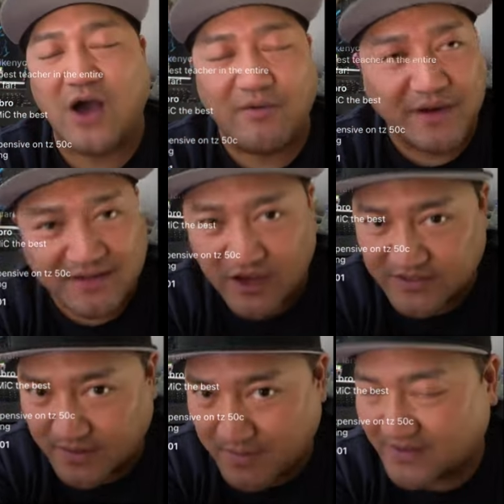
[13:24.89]
So I'm going to
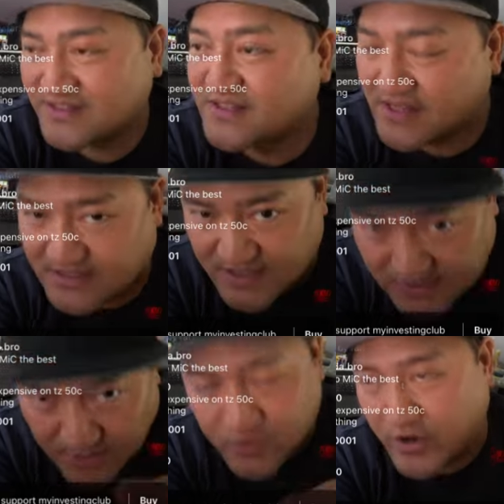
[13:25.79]
tell you something about this. These
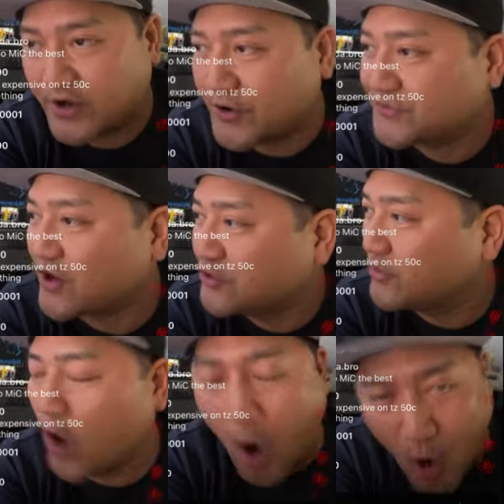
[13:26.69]
system traders that
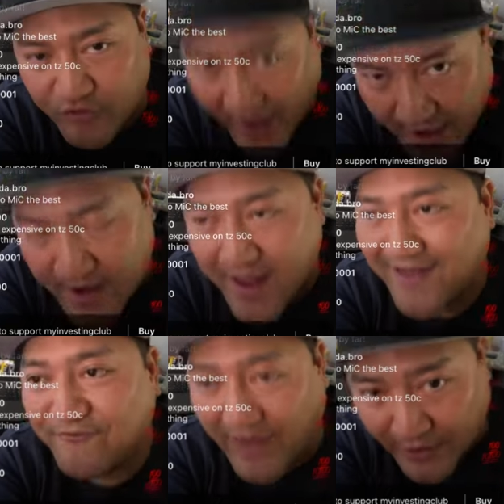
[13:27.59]
are doing all day
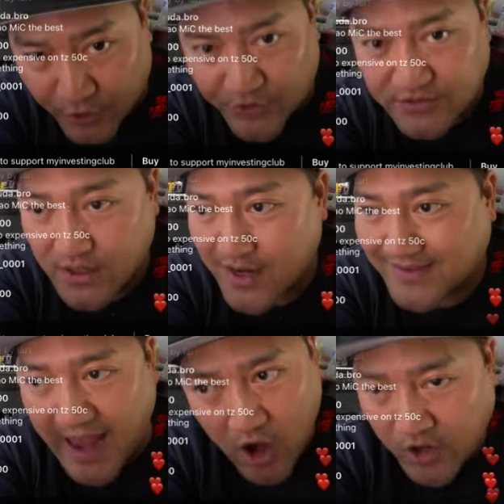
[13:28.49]
faders,
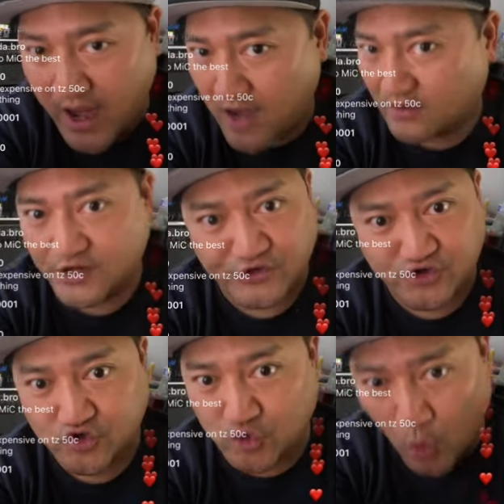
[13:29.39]
they are getting
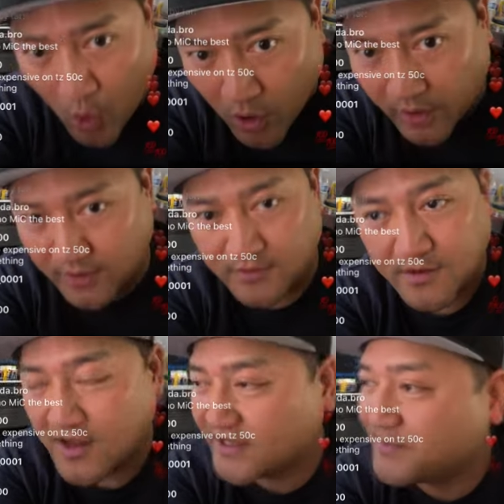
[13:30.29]

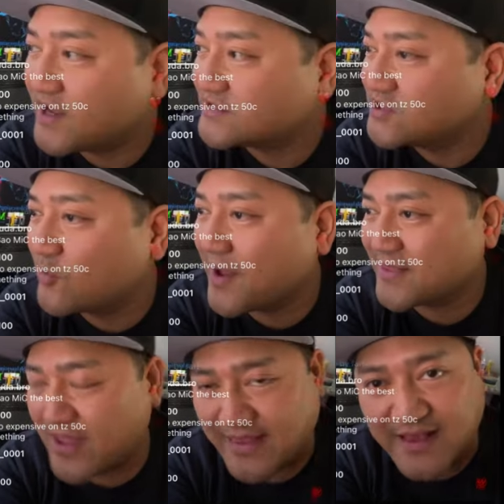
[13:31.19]
destroyed. It's because you know
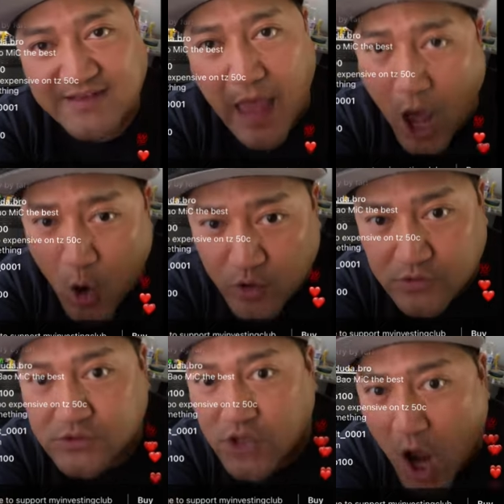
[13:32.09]
what? These
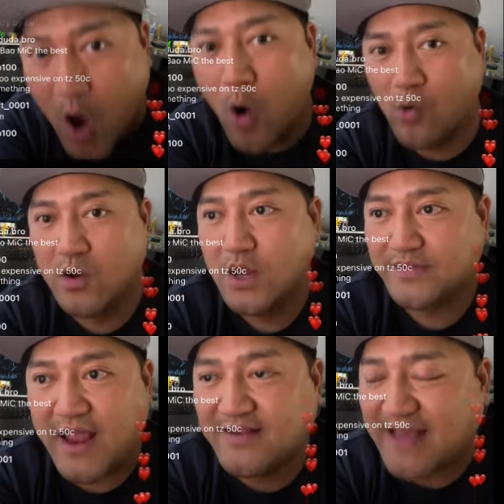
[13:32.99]
algos know.
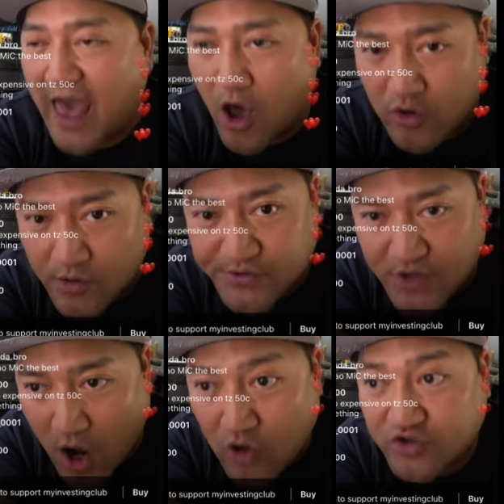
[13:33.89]
These
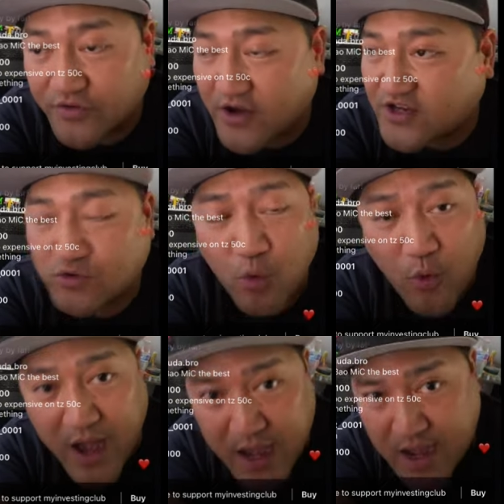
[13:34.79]
algos know. So they're just
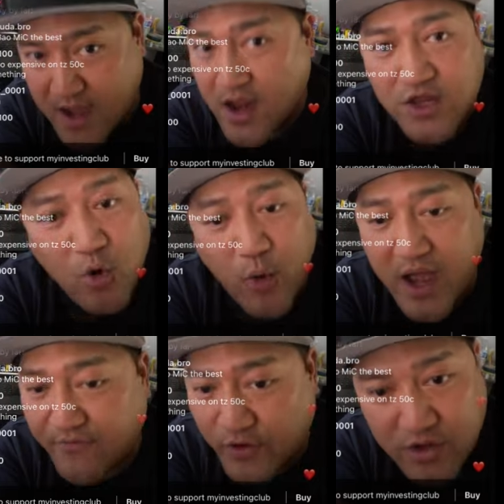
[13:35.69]
waiting. They're
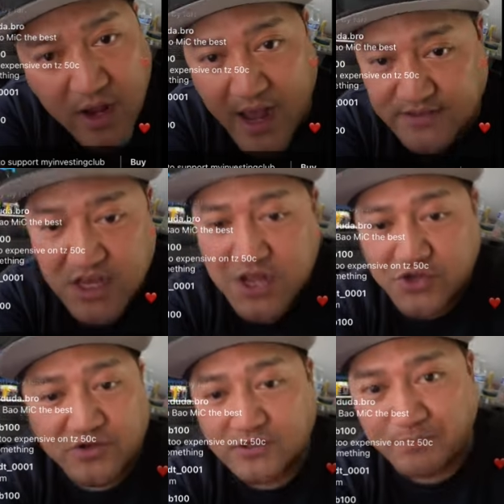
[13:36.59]
waiting for you guys
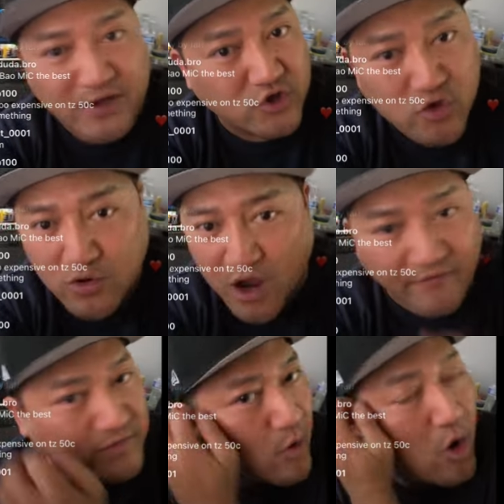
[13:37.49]
to just be too
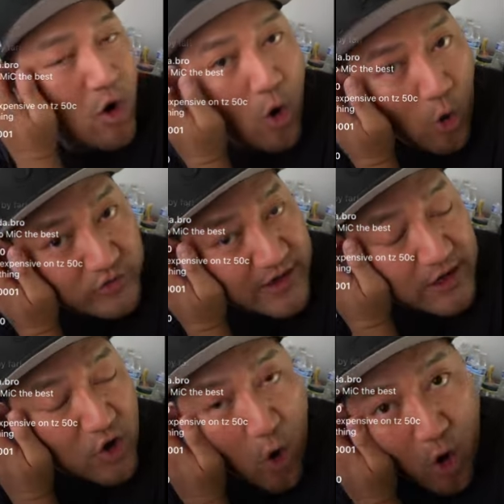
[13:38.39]
comfortable
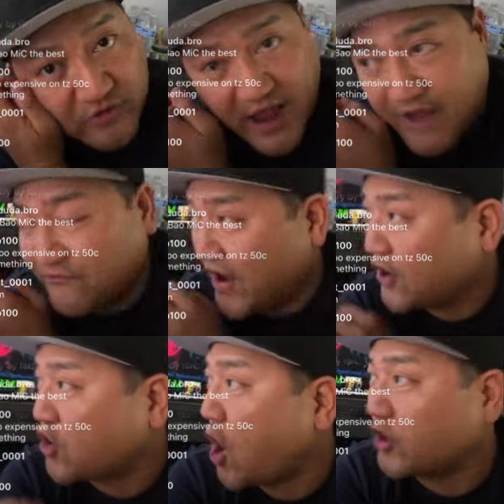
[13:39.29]
holding an all day
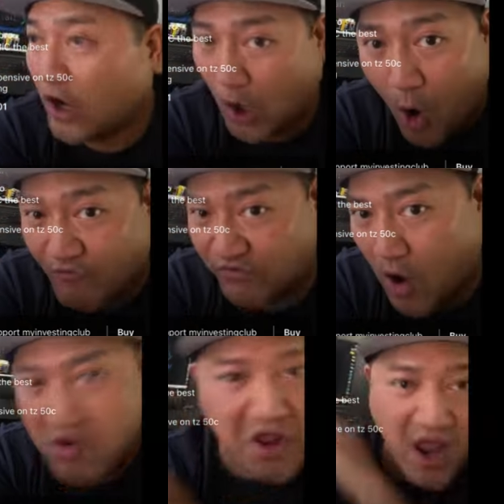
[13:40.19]
fader on a low
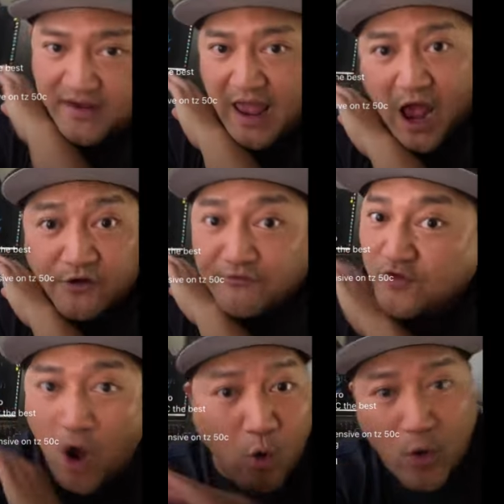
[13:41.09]
float and out
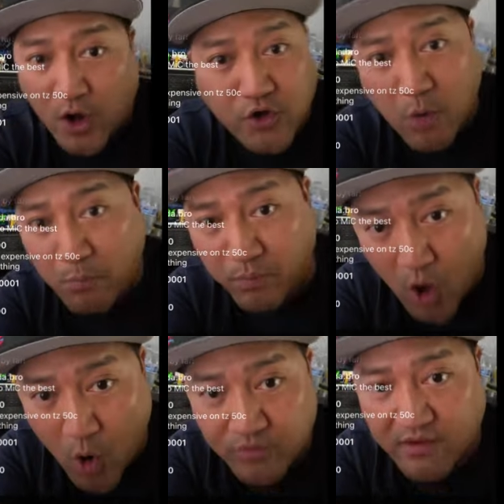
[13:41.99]
of nowhere, you're
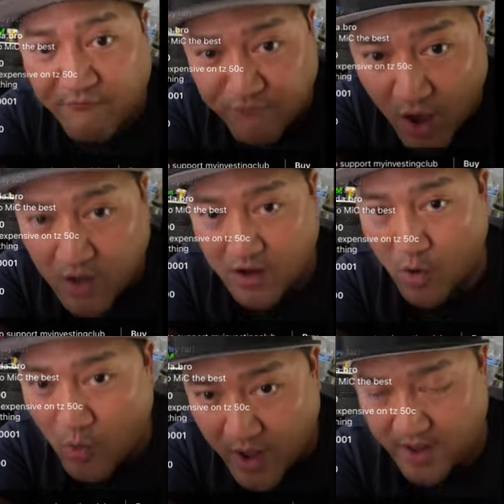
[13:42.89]
blown the
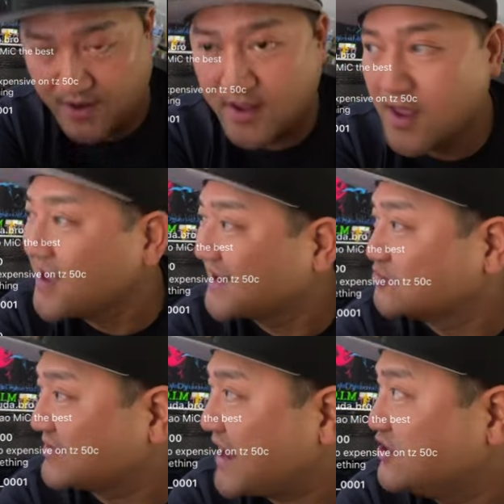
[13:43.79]
fuck away.
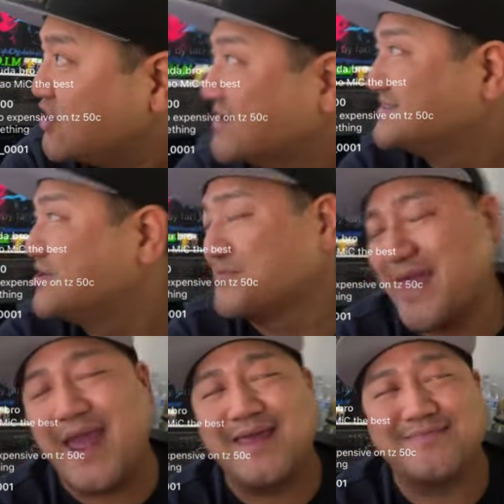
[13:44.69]
Because what they do is,
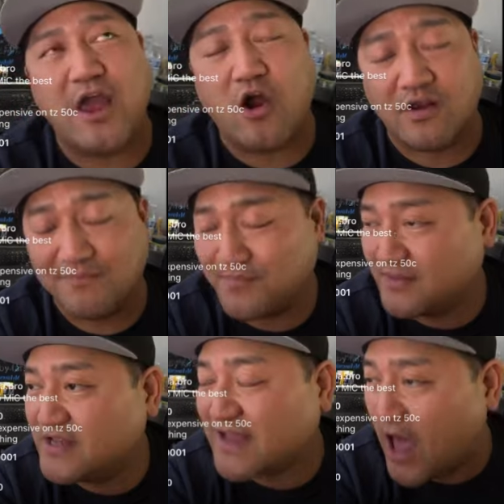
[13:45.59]
dude, they they are
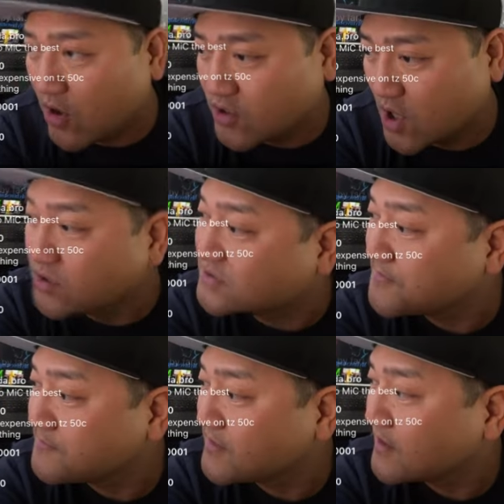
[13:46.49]
these
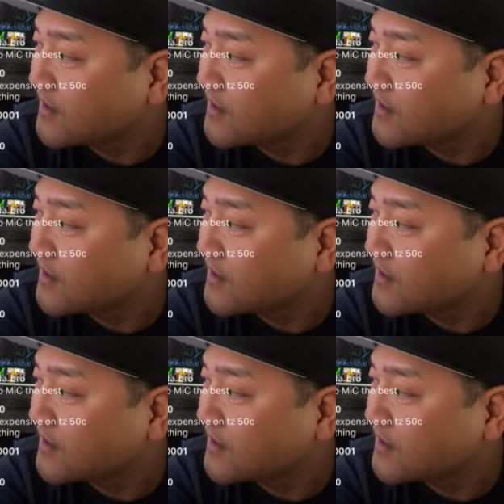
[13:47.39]
algos.